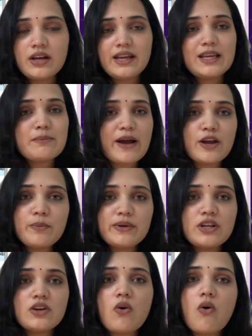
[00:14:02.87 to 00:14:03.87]
In my
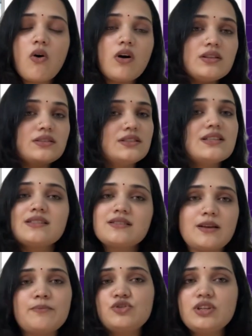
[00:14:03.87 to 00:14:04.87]
opinion, all this
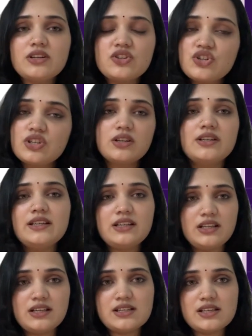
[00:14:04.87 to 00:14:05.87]
subject really
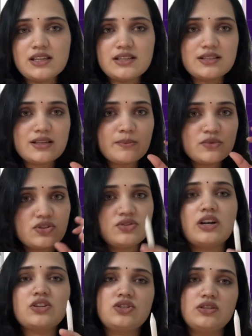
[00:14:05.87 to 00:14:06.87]
needs is some
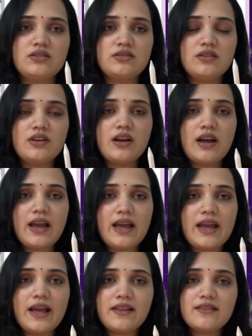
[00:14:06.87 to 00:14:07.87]
structure,
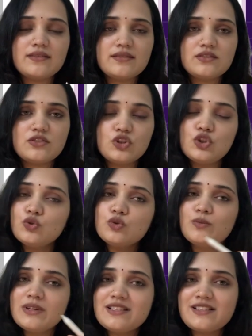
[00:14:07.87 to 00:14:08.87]
and you
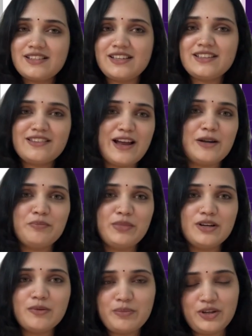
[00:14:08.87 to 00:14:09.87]
will see that
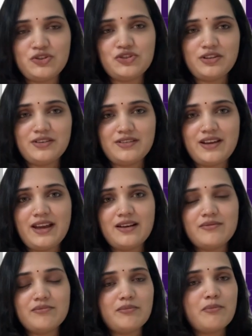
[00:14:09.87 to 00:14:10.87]
bigger picture.
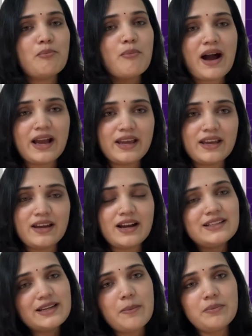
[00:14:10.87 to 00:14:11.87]
And my
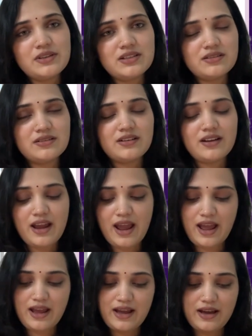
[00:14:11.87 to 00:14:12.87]
attempt
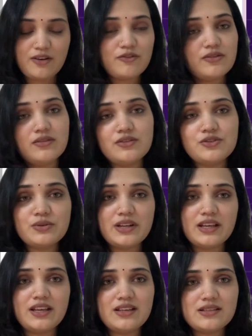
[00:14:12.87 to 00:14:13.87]

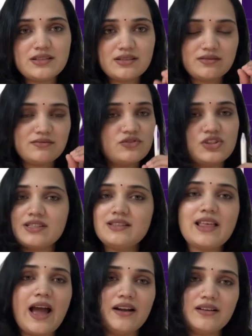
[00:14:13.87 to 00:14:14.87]
today is just
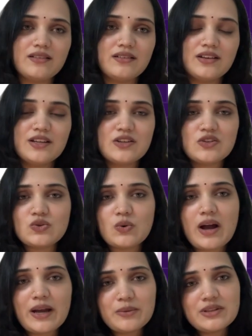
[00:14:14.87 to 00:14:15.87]
that. So
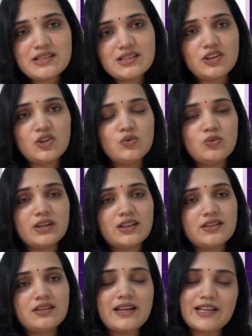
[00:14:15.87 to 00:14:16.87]
I will see you
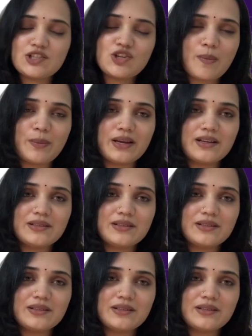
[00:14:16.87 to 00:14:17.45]
in the next topic.